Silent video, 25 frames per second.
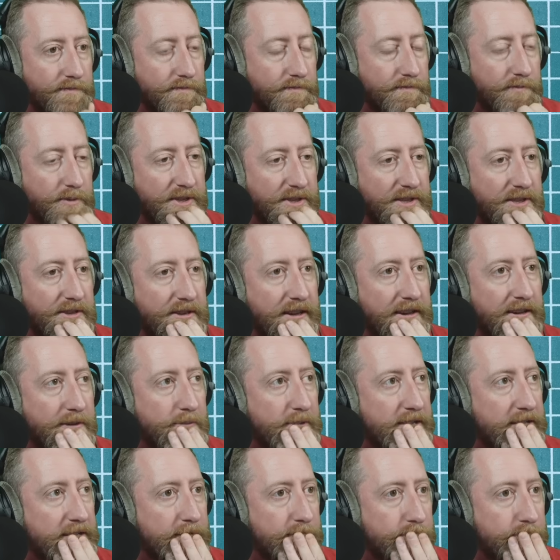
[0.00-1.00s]
What's it taking
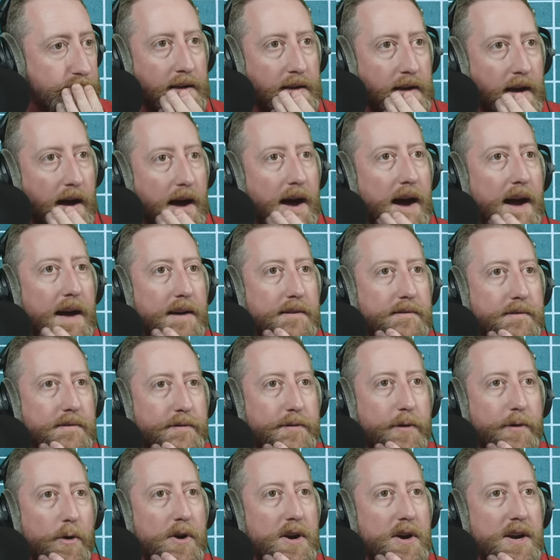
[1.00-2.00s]
me to? Ah,
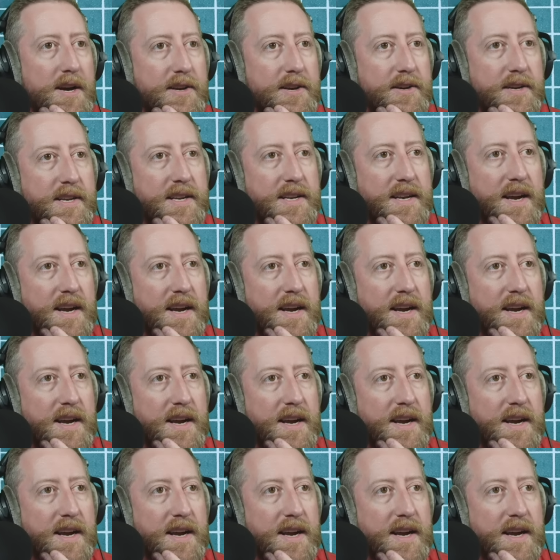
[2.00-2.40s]
four hundred